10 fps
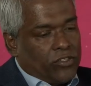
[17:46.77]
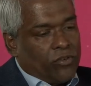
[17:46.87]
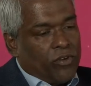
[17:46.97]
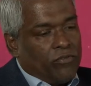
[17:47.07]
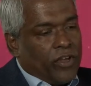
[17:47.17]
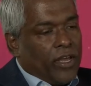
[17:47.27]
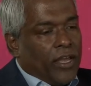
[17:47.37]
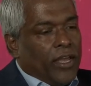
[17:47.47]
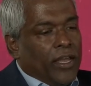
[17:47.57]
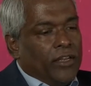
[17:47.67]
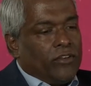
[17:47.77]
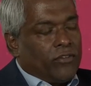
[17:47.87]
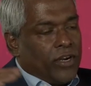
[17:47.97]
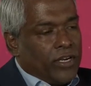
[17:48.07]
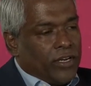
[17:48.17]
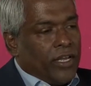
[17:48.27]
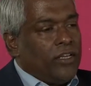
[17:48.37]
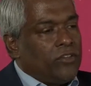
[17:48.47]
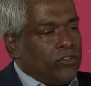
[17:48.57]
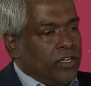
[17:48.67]
So we've integrated
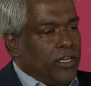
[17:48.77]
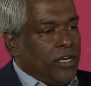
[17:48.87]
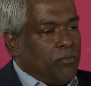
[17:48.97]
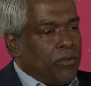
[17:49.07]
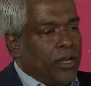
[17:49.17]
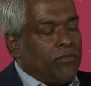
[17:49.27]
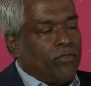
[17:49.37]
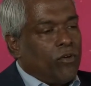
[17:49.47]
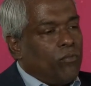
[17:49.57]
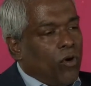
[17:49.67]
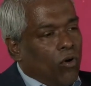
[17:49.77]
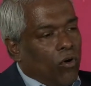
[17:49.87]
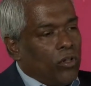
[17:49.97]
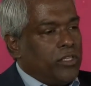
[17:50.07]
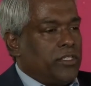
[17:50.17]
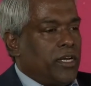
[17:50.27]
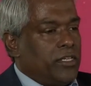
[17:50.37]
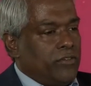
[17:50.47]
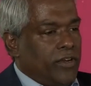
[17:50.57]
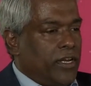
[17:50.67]
into the data platform all the
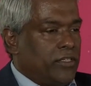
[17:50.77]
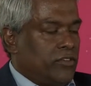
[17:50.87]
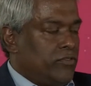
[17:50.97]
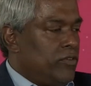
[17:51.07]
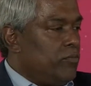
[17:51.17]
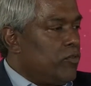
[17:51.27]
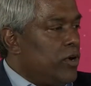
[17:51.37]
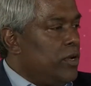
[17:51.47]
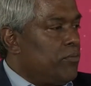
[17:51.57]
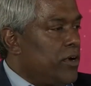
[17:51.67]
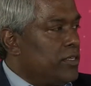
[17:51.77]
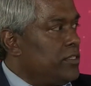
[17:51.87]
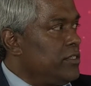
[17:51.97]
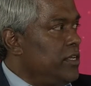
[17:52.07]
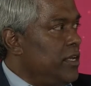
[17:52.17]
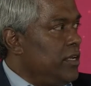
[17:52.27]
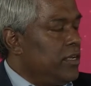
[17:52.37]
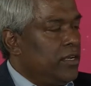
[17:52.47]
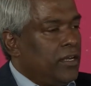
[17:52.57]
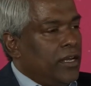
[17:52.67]
styles of analysis, from query processing